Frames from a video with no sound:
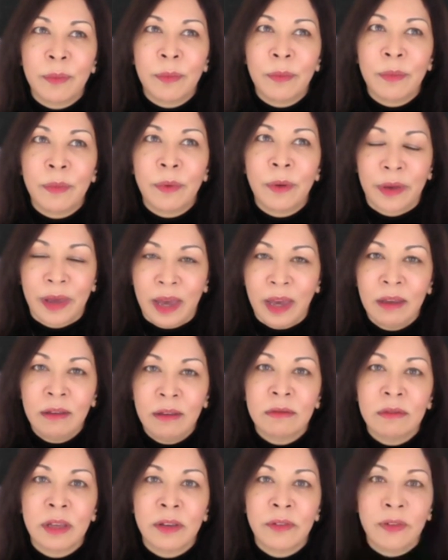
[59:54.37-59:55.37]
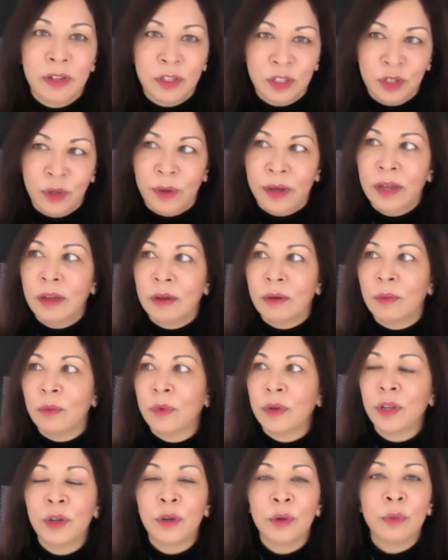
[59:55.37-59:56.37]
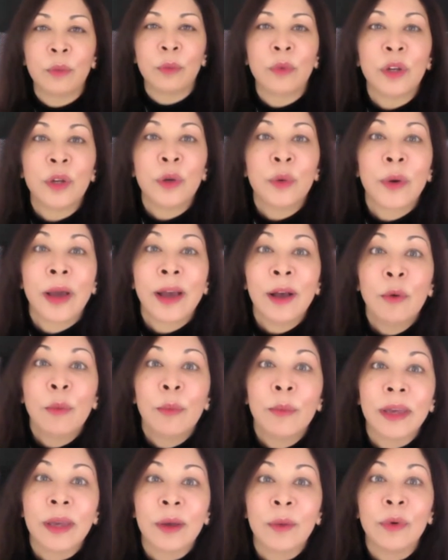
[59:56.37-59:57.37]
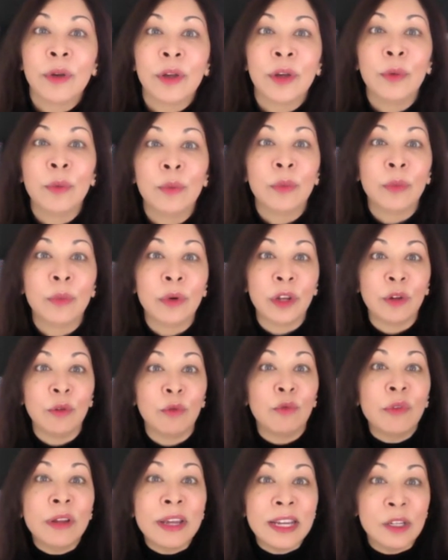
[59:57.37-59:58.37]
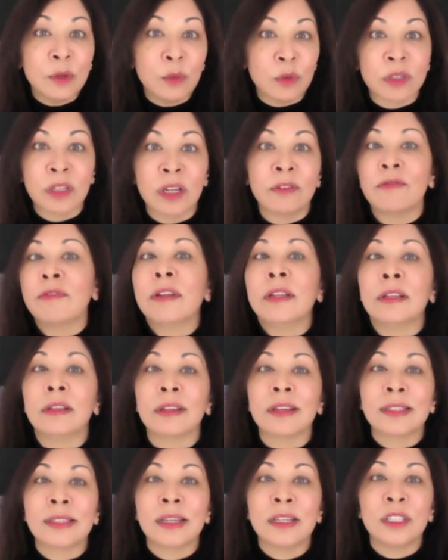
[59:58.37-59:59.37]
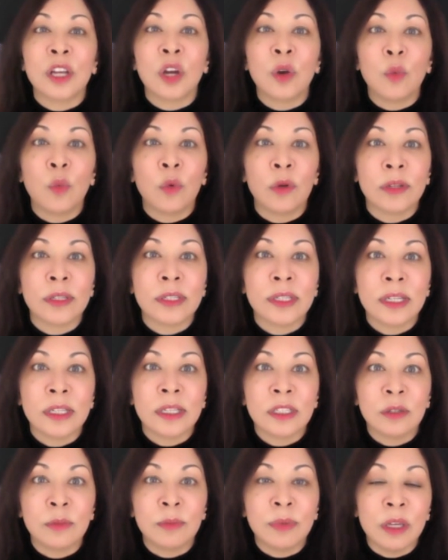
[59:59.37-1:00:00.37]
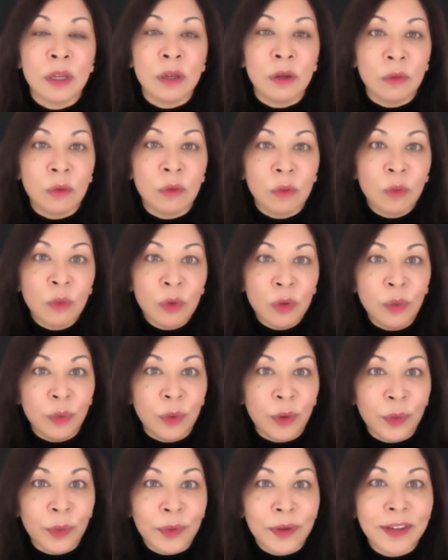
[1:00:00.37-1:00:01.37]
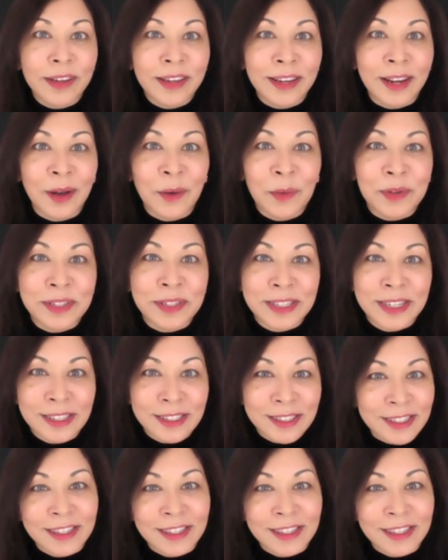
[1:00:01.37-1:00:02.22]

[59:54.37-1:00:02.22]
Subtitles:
okay, if I do it, will you help me? Will you read what I've written? Because I don't want it to be woo woo. You know, I want it